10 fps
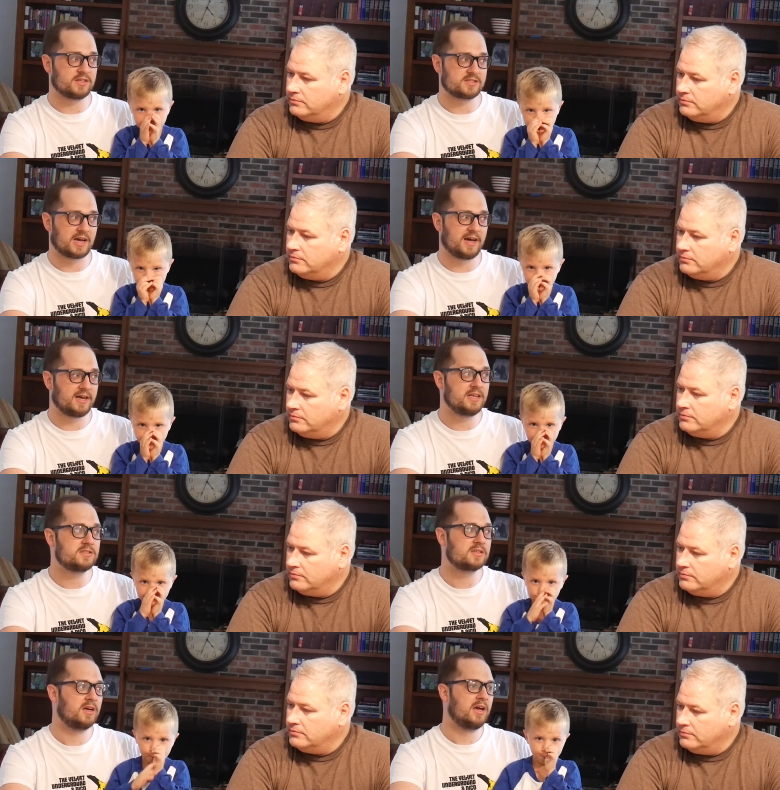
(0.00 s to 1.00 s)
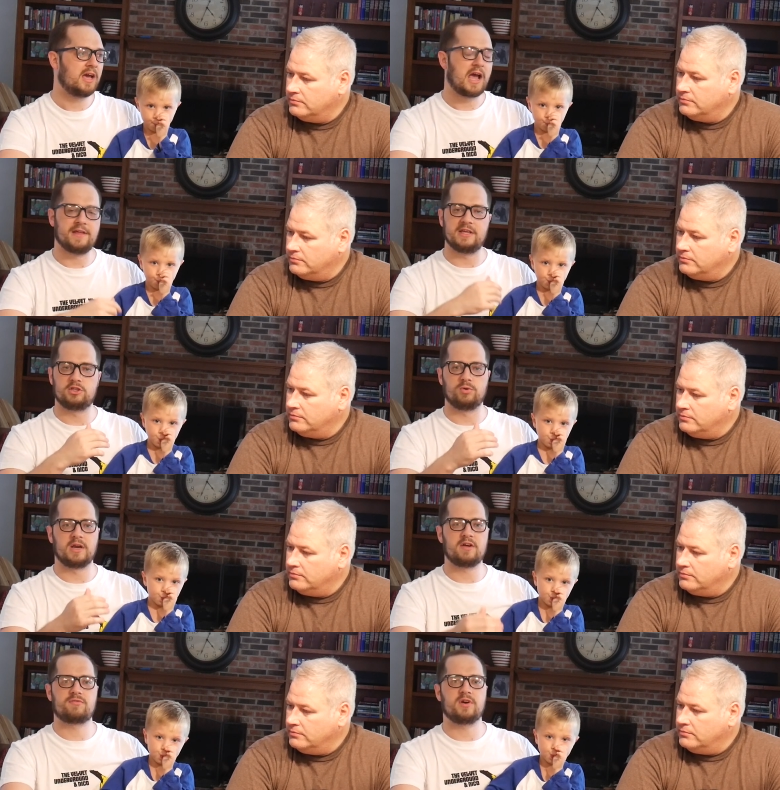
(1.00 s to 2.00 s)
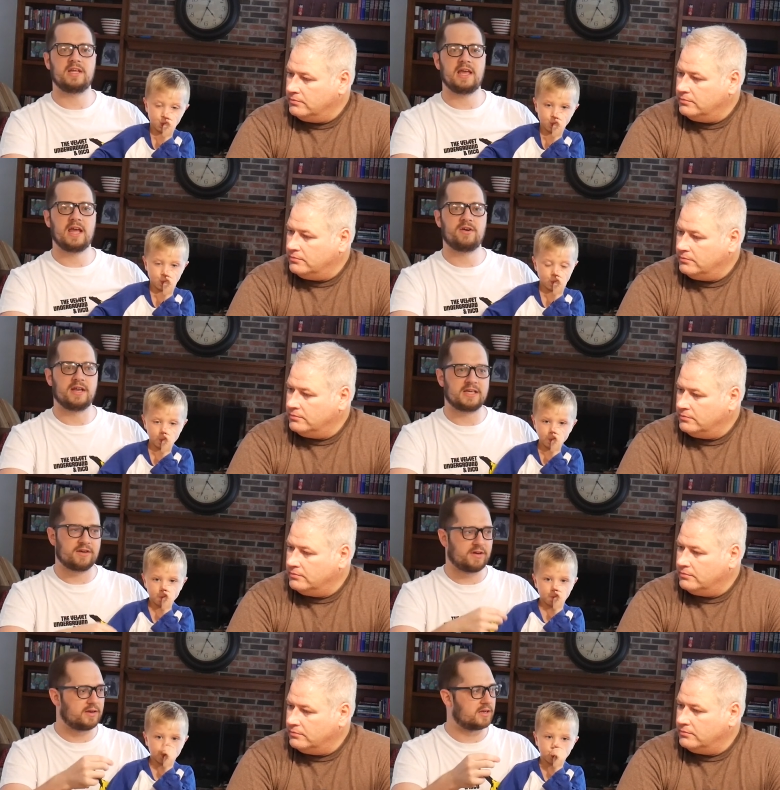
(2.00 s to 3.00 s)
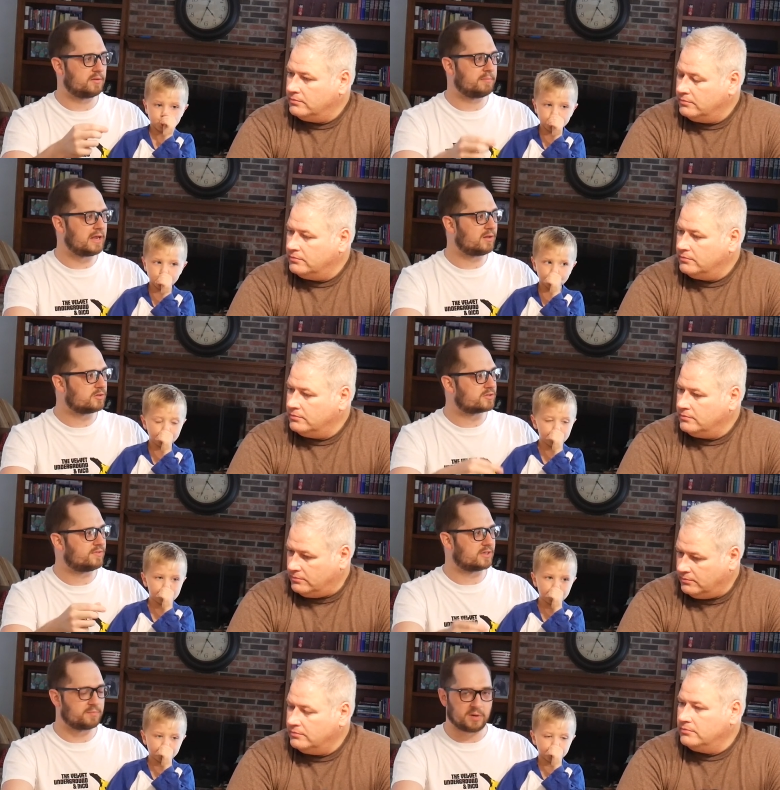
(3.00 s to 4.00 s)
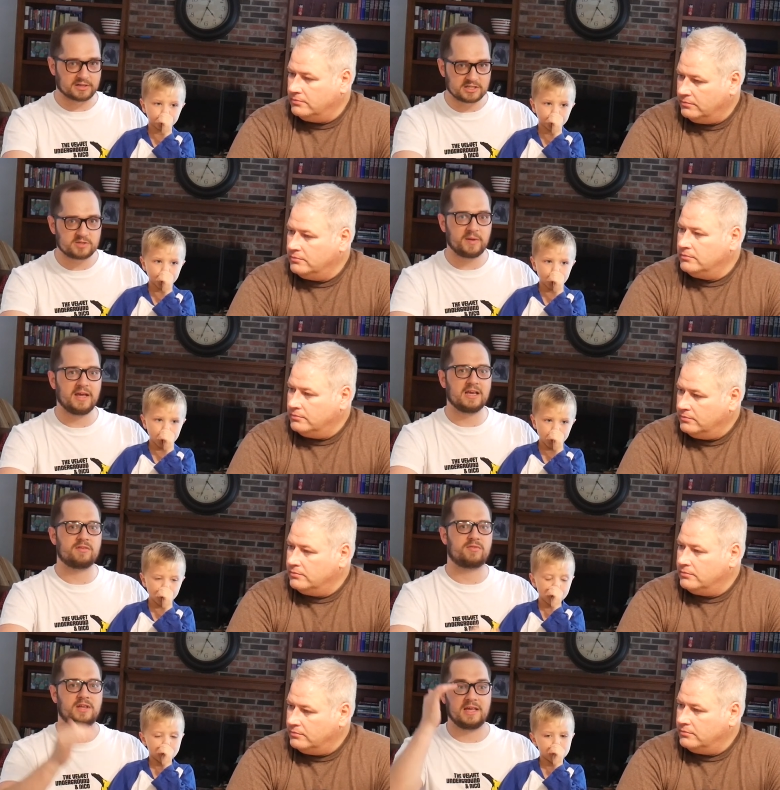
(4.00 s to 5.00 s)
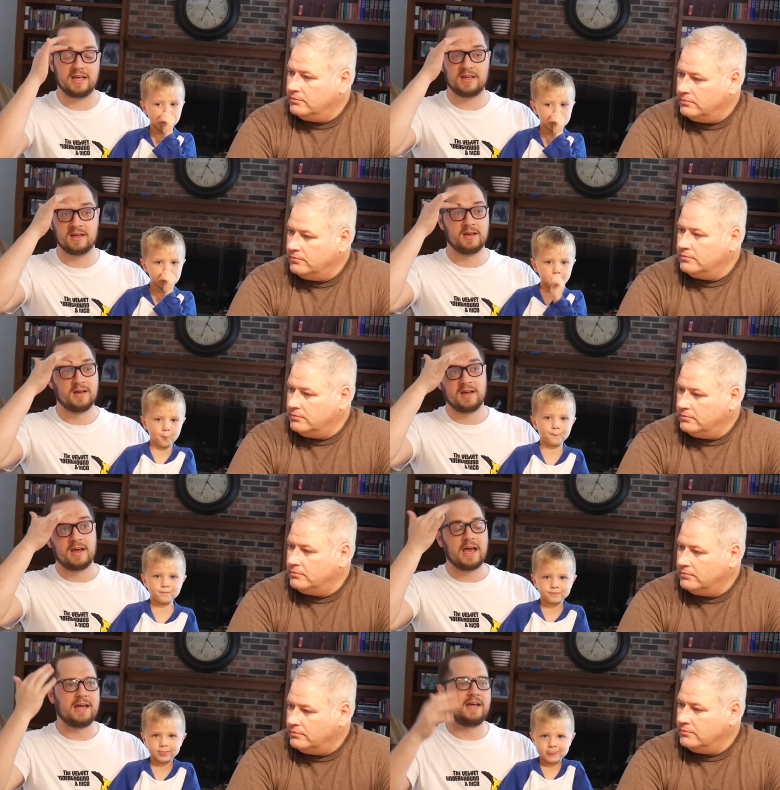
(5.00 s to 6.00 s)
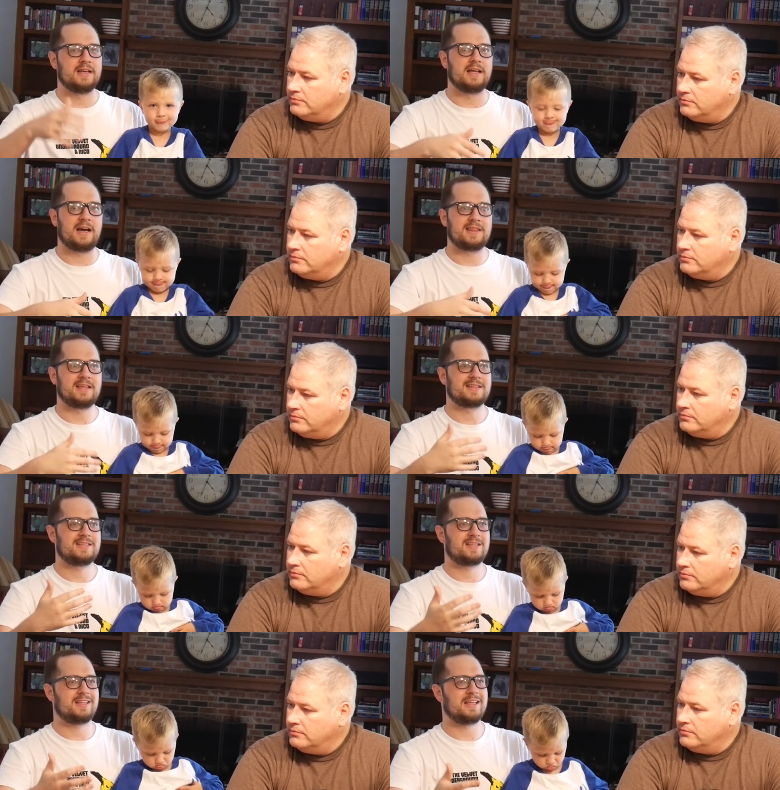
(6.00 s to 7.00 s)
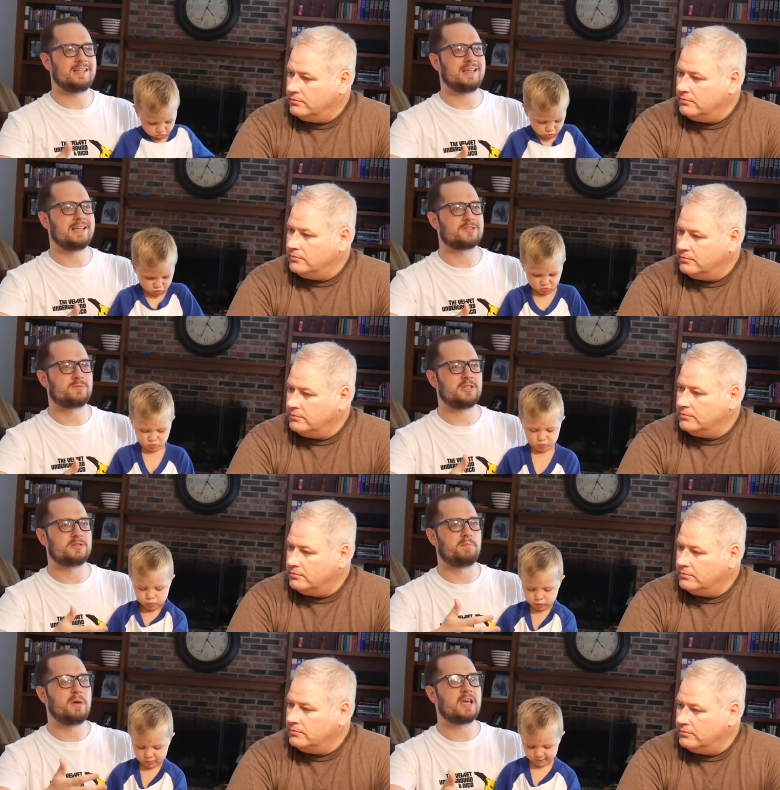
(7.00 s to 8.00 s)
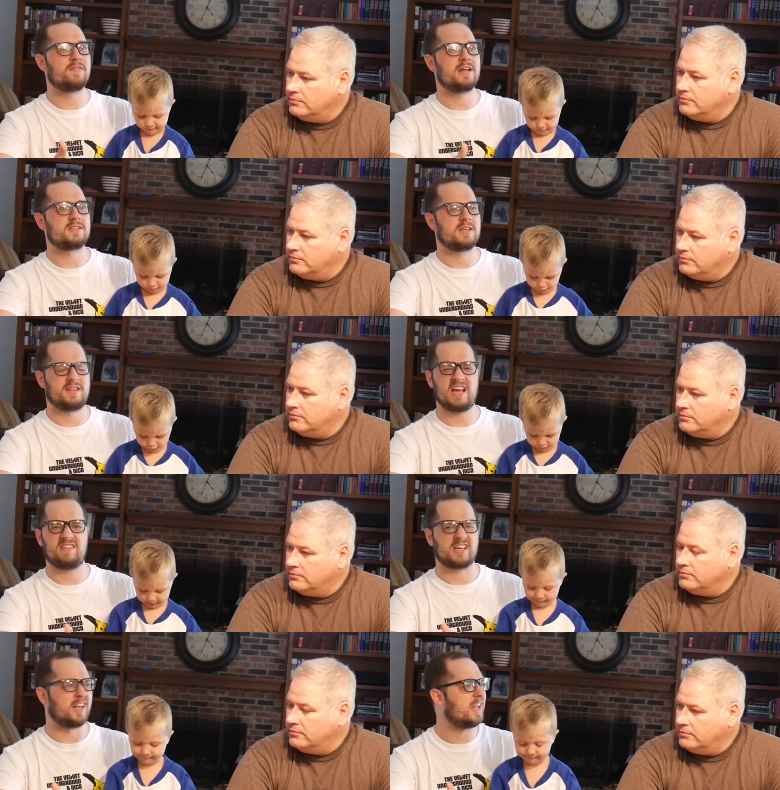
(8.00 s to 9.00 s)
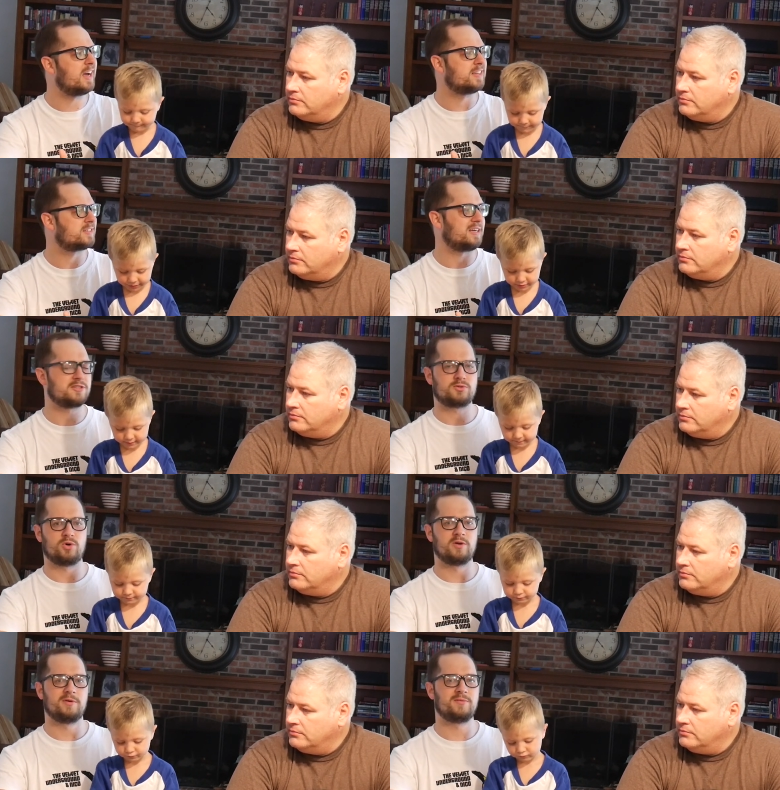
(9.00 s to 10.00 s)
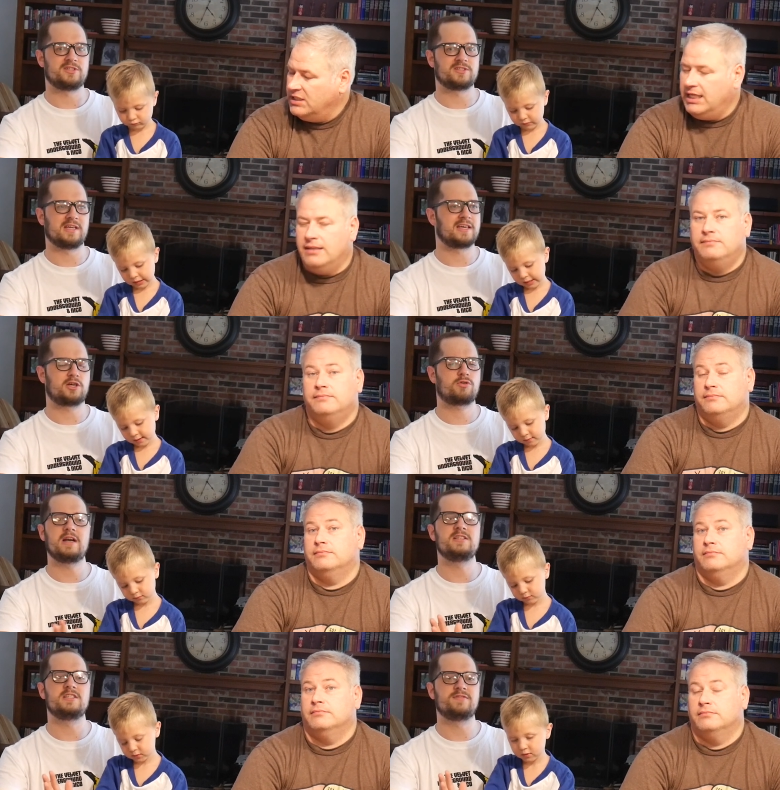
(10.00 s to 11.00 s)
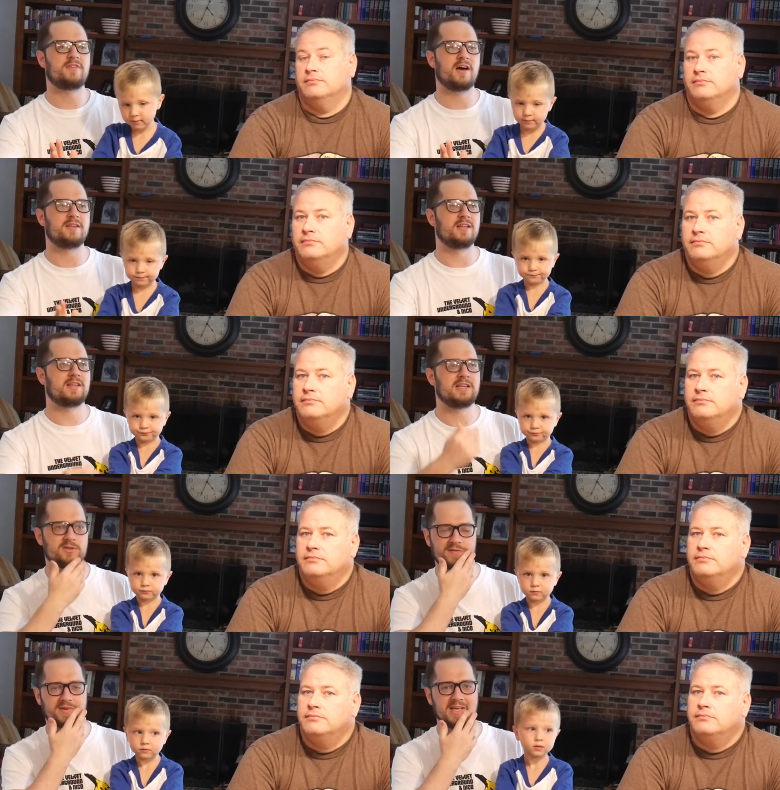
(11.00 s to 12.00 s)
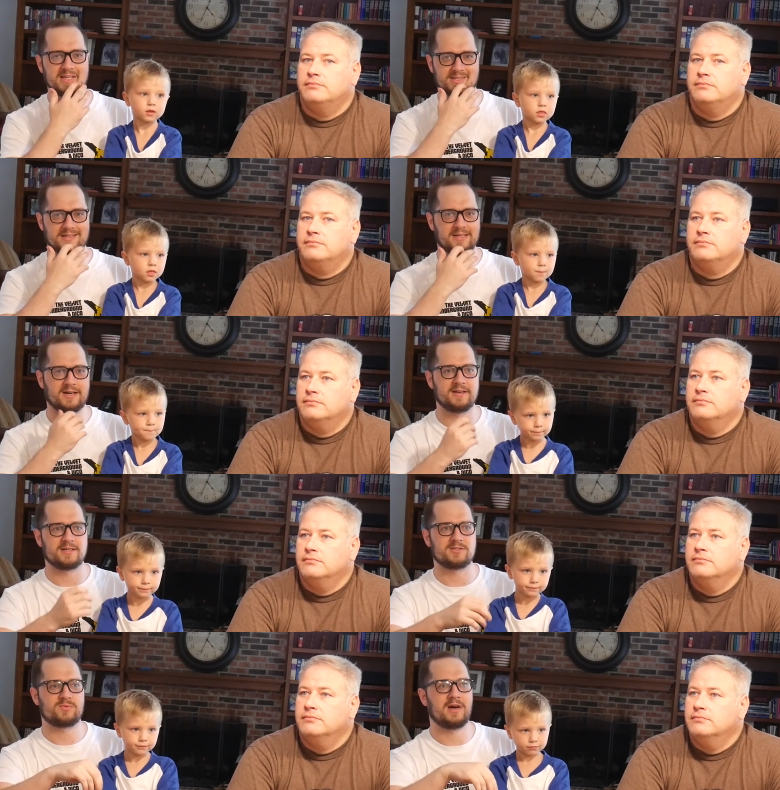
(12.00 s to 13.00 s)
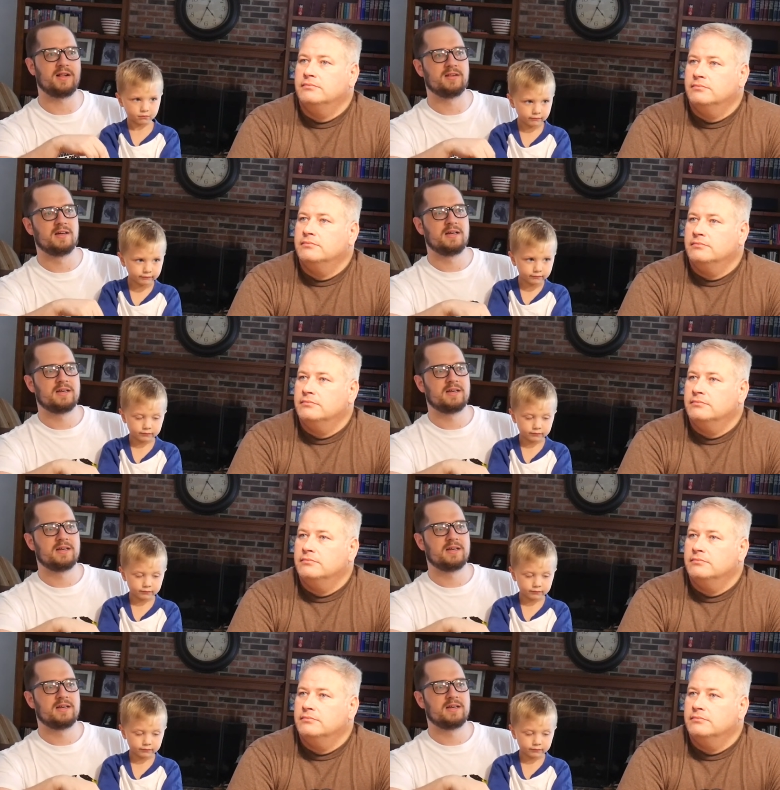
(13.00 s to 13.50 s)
Speaker 1: of the Skies and they do it every year and they give out little medals for participating every year and, and I think it's these big events that they have like a liar's dice tournament which yeah. is like crazy fun that they do every year that's iconic as well